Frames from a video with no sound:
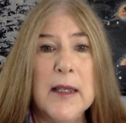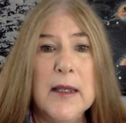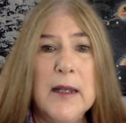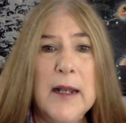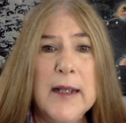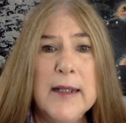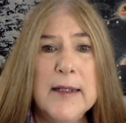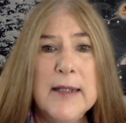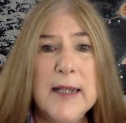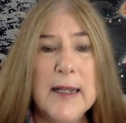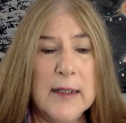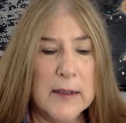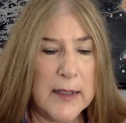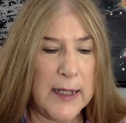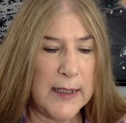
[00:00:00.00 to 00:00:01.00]
And I can
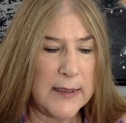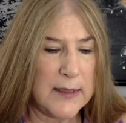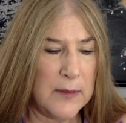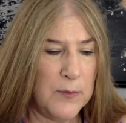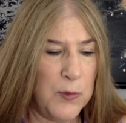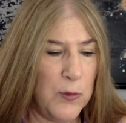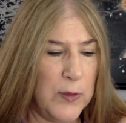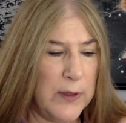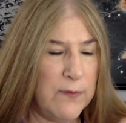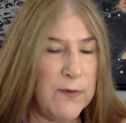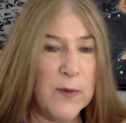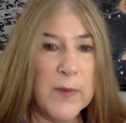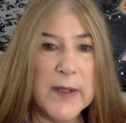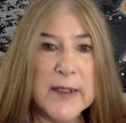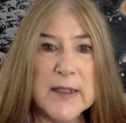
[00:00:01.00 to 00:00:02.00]
take a case in point
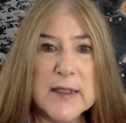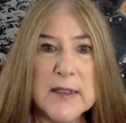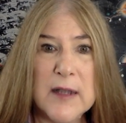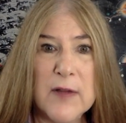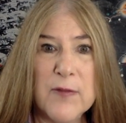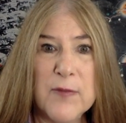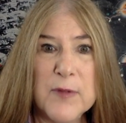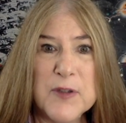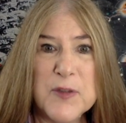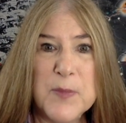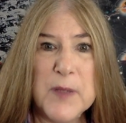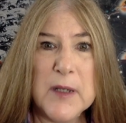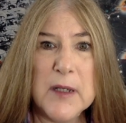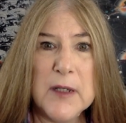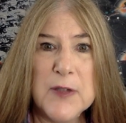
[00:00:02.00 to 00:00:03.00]
for myself, is
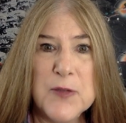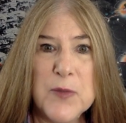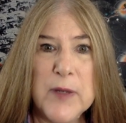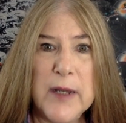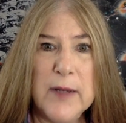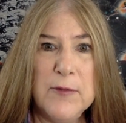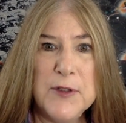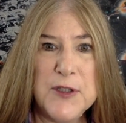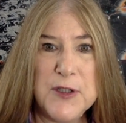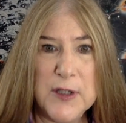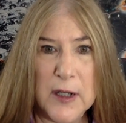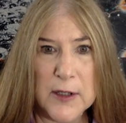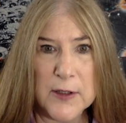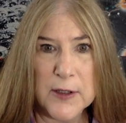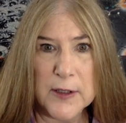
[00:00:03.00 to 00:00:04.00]
because when I was
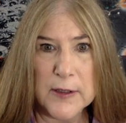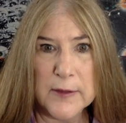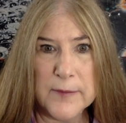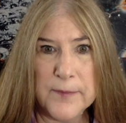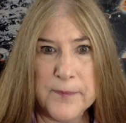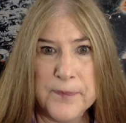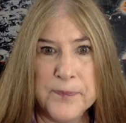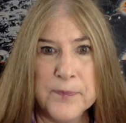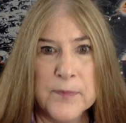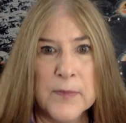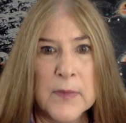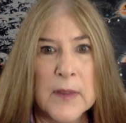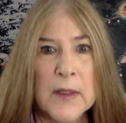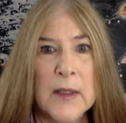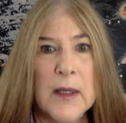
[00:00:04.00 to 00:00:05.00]
younger,
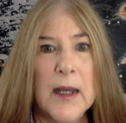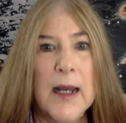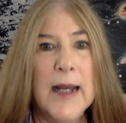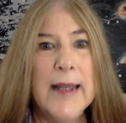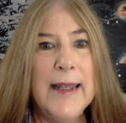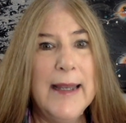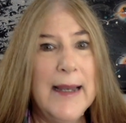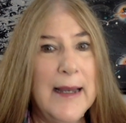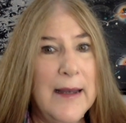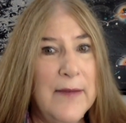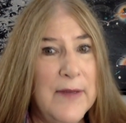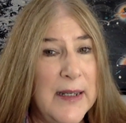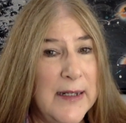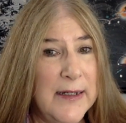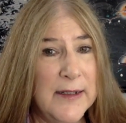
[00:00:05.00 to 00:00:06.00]
I
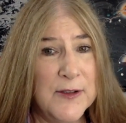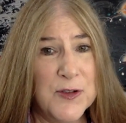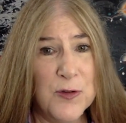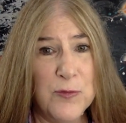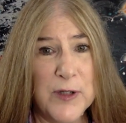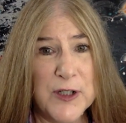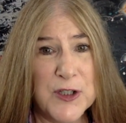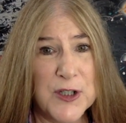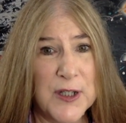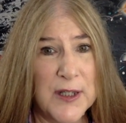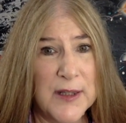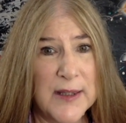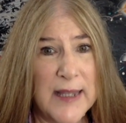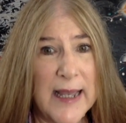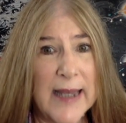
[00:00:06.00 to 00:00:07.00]
have an
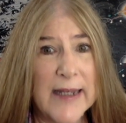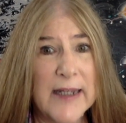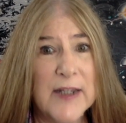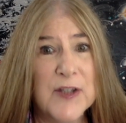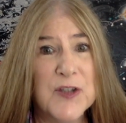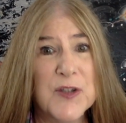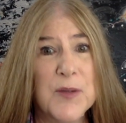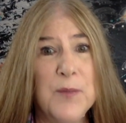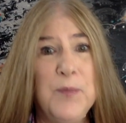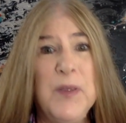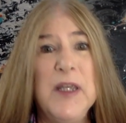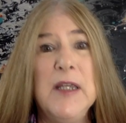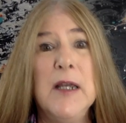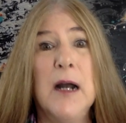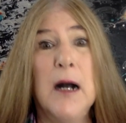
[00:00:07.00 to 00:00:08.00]
intuition that is
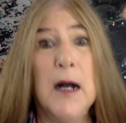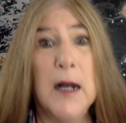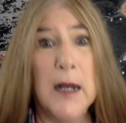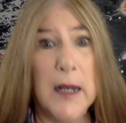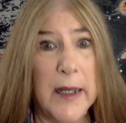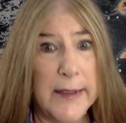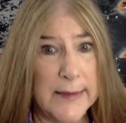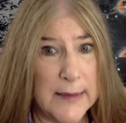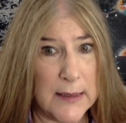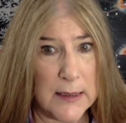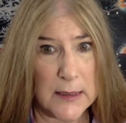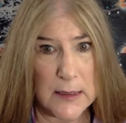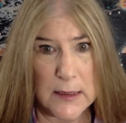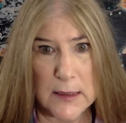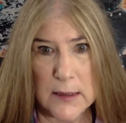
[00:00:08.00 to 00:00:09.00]

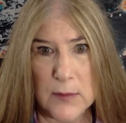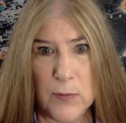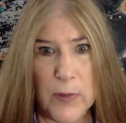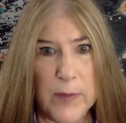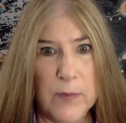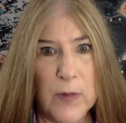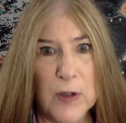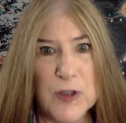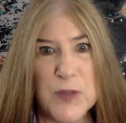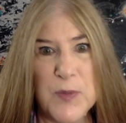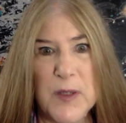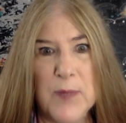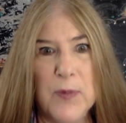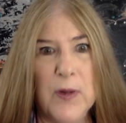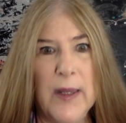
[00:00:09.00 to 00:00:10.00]
beyond what most
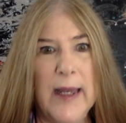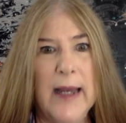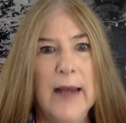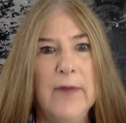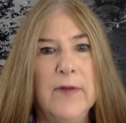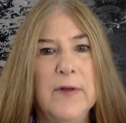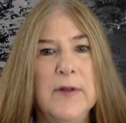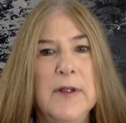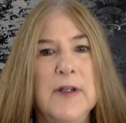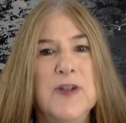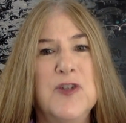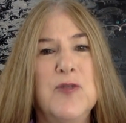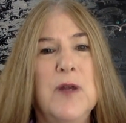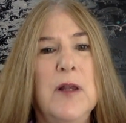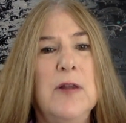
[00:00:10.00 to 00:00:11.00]
people have. An
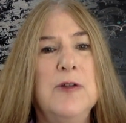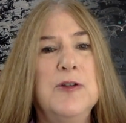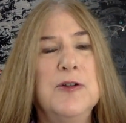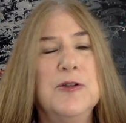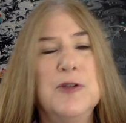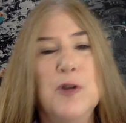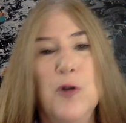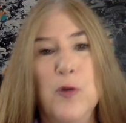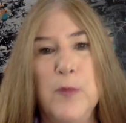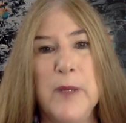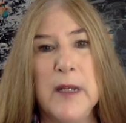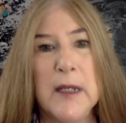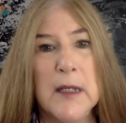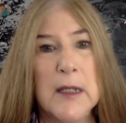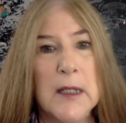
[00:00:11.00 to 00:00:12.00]
astrologer told
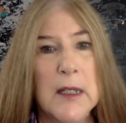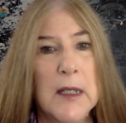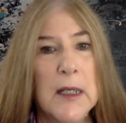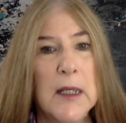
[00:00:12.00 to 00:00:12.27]
me,